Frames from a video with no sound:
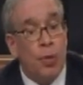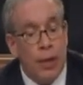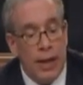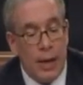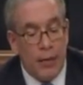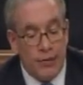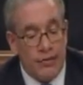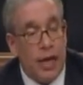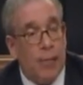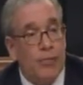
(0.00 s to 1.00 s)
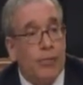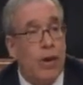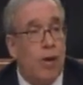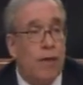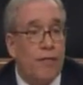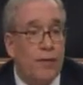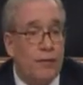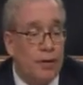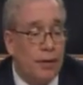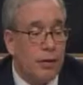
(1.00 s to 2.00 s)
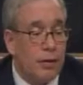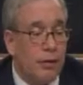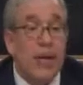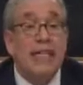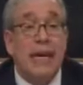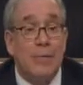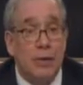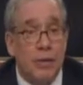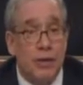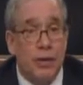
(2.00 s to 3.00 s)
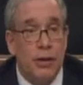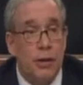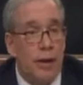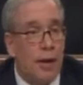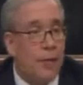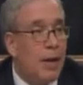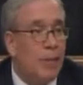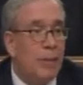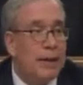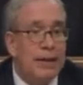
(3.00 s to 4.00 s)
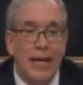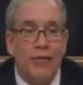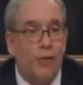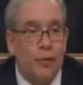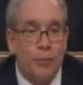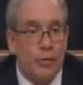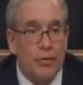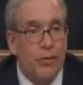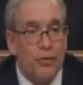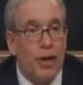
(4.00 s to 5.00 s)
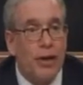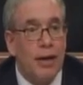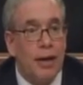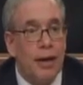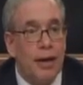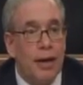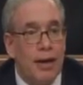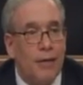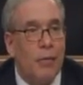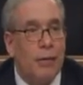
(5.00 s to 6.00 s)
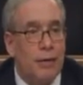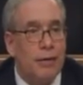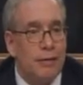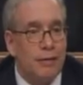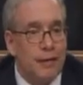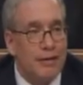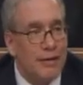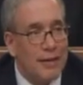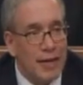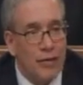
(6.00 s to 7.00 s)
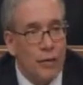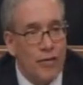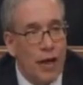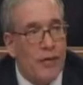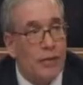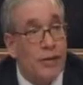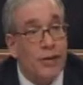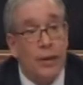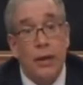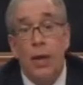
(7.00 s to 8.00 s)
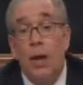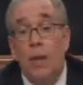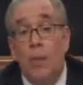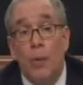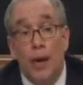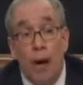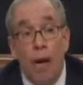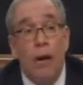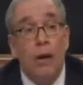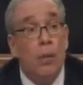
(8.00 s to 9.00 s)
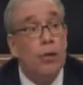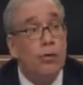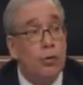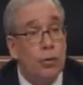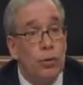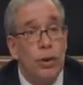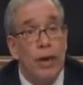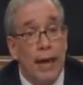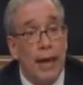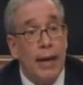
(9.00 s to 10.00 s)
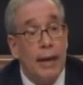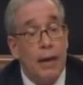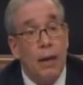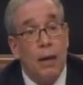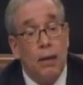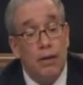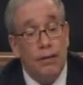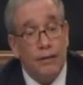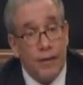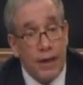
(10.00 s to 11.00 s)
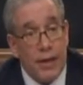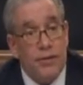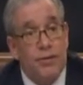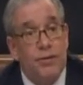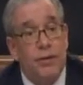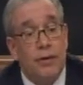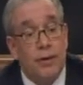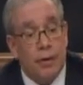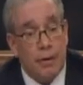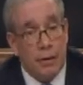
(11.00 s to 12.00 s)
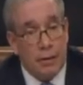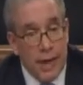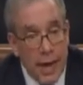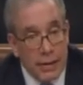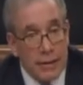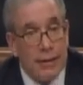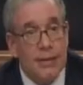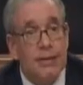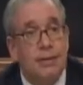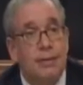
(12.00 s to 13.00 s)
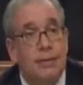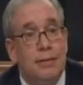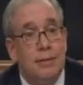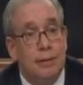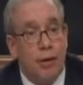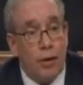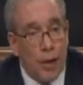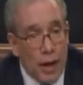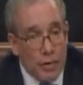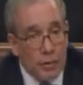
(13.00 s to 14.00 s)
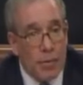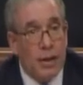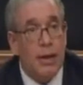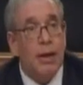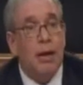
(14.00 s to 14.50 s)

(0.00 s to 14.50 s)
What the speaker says: we now have established in our office the Red Tape Commission. I'm not a big task force person, right? And everyone thinks that a task force solves everything. But we are going to look at the fees, the taxes, the harassment